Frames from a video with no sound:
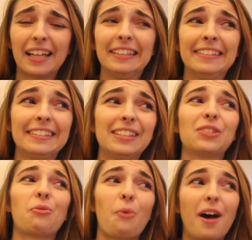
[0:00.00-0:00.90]
I literally
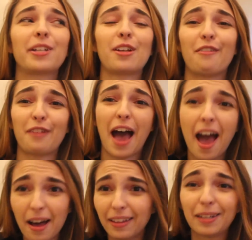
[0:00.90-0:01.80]
just washed off
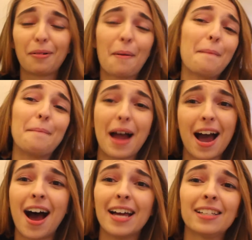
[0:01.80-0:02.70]
like my
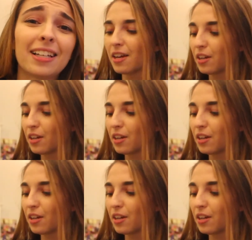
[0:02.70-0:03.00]
eyes.